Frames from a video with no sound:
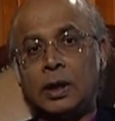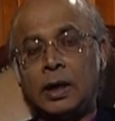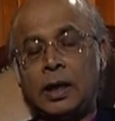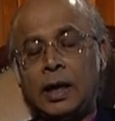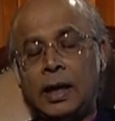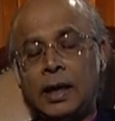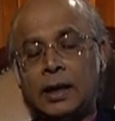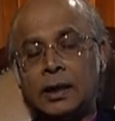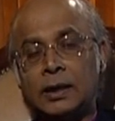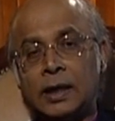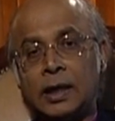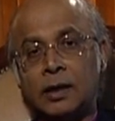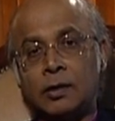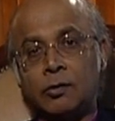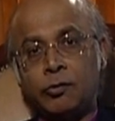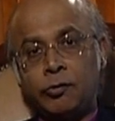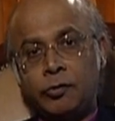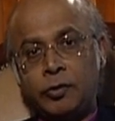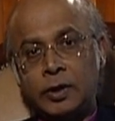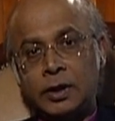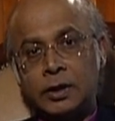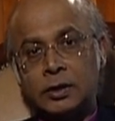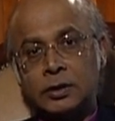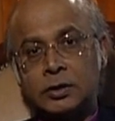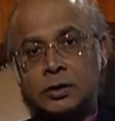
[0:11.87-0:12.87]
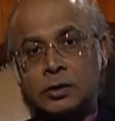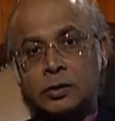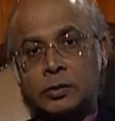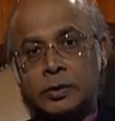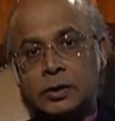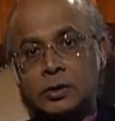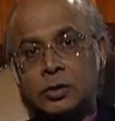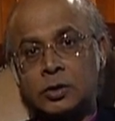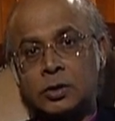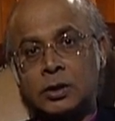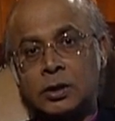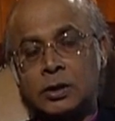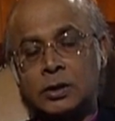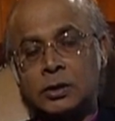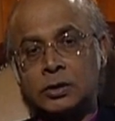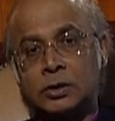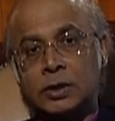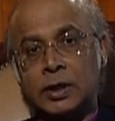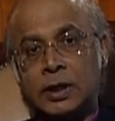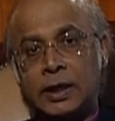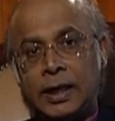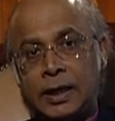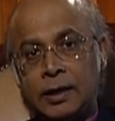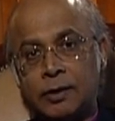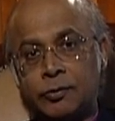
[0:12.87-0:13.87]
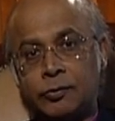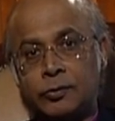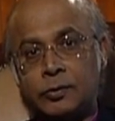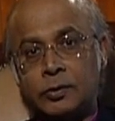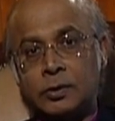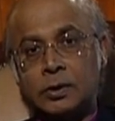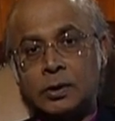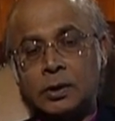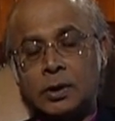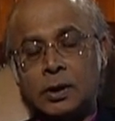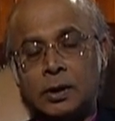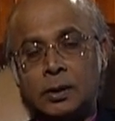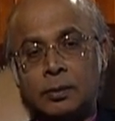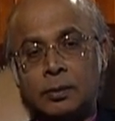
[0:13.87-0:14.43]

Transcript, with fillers: And at first, Christians left